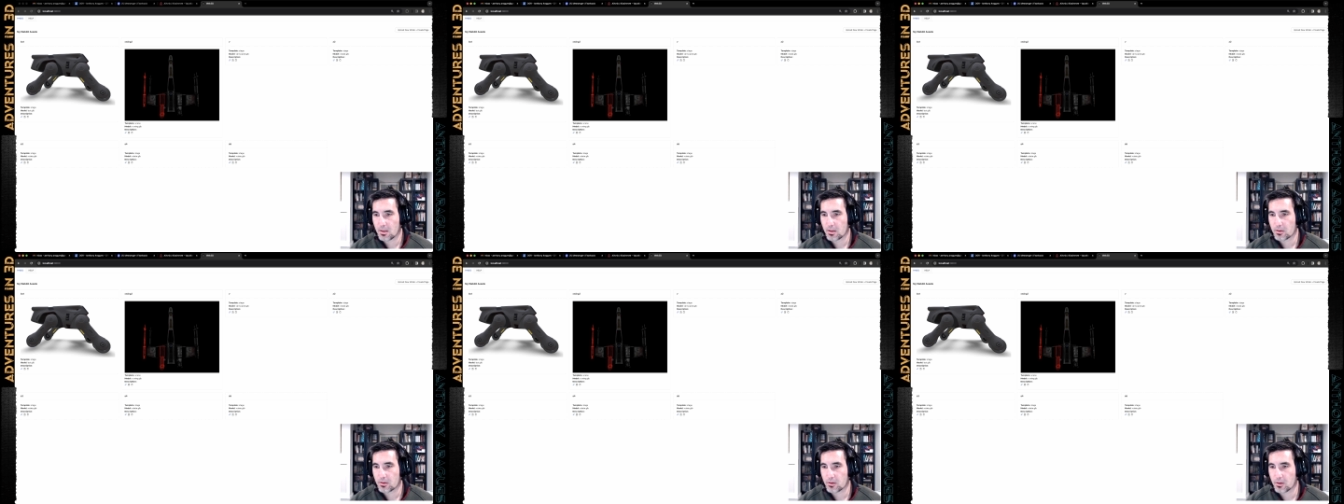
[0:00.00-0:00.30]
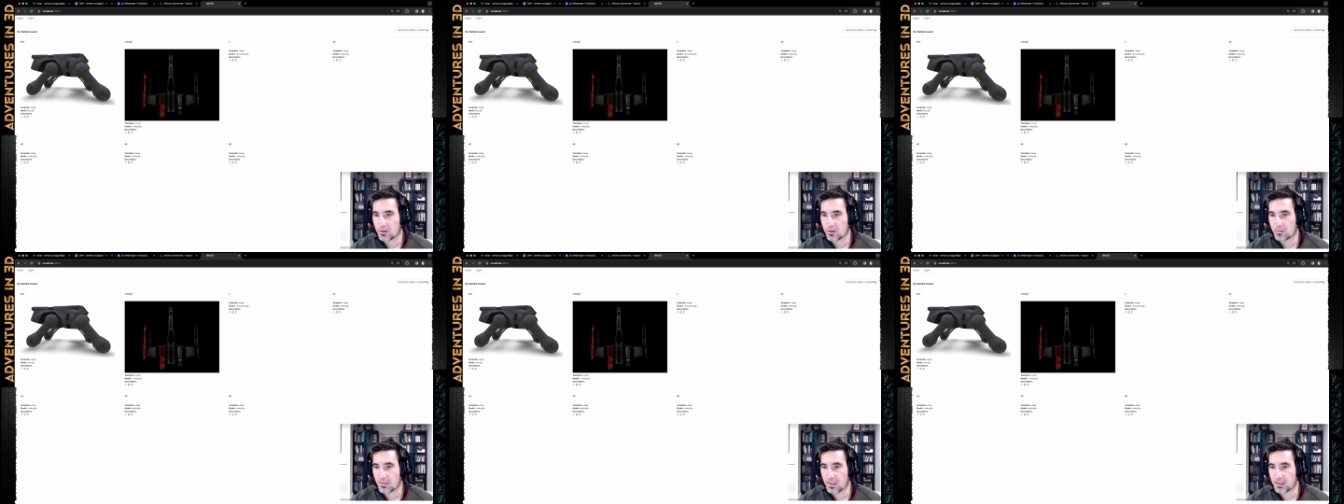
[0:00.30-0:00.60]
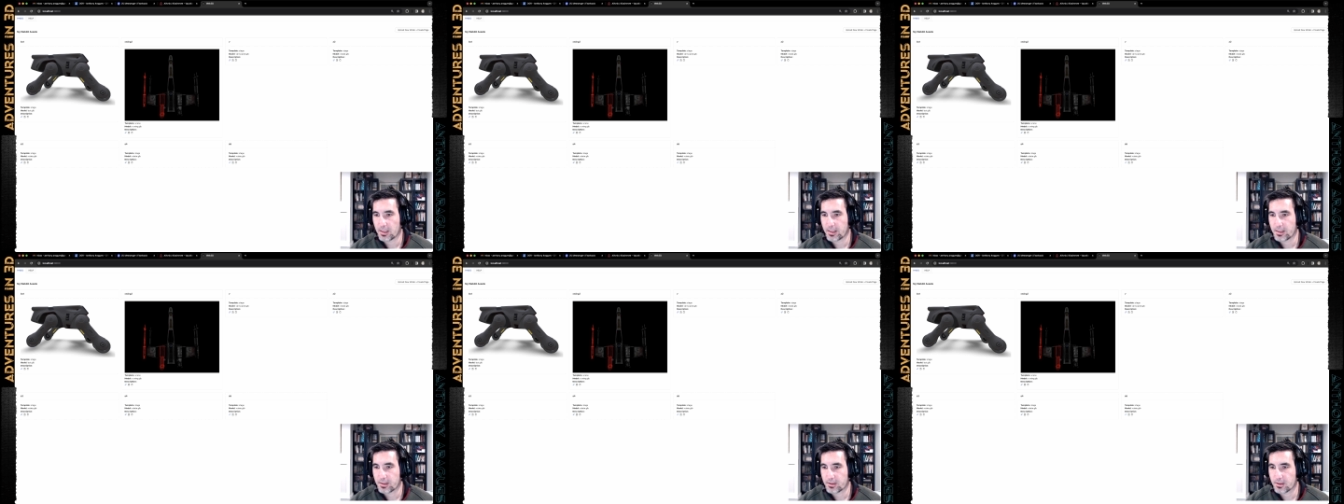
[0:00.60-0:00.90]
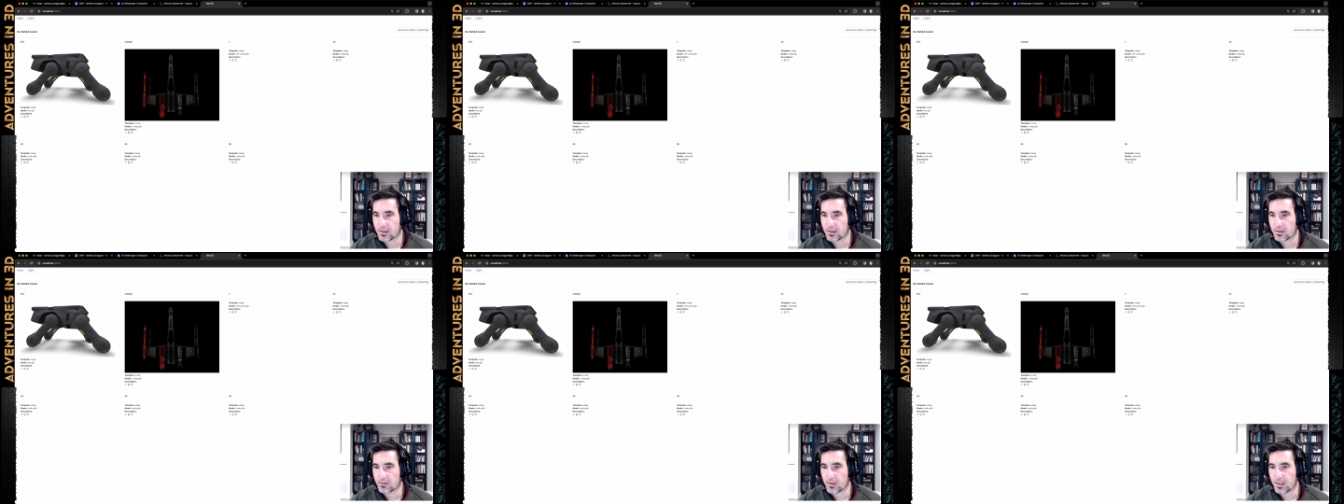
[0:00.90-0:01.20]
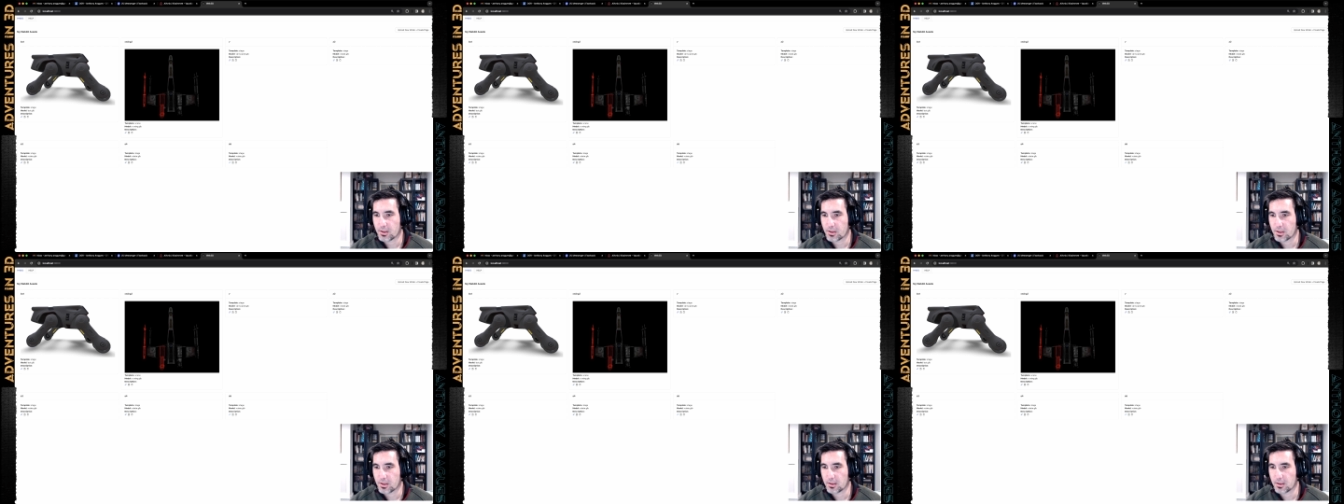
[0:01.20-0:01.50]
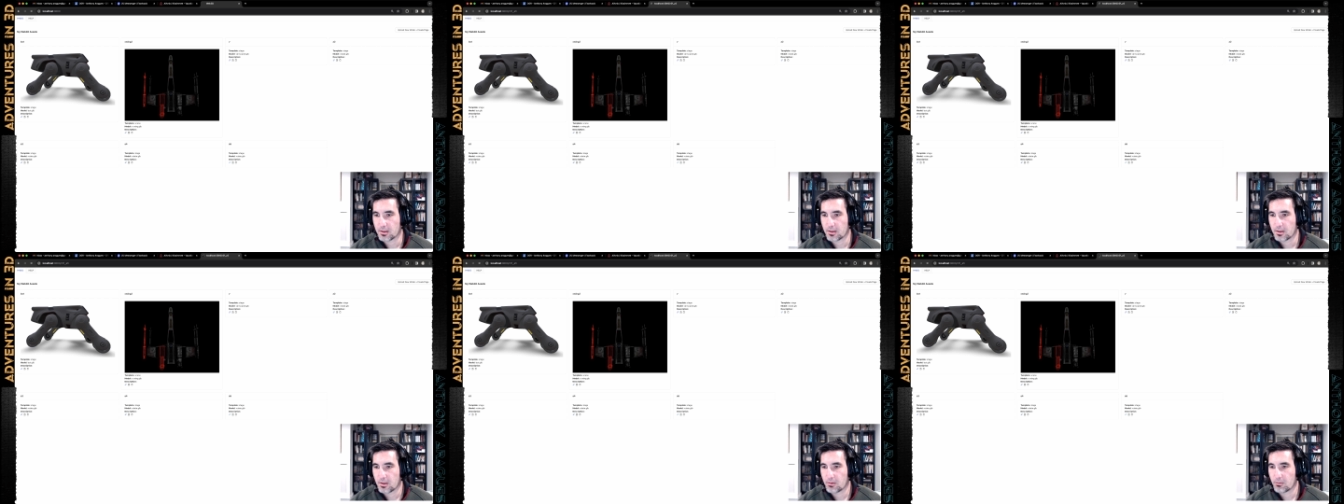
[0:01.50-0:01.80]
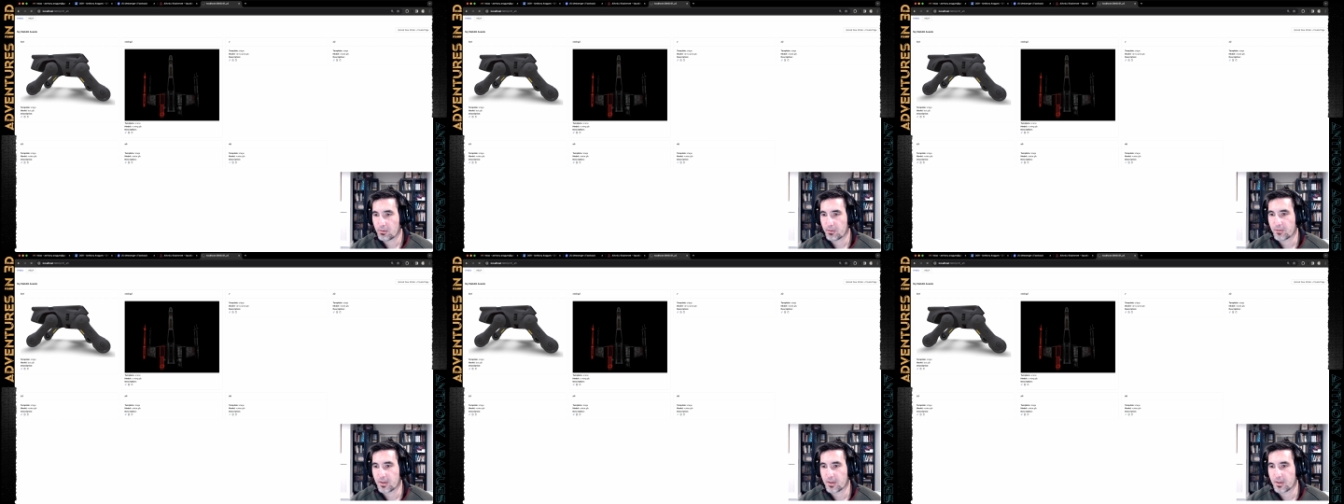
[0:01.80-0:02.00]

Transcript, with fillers: So my latest iteration, we've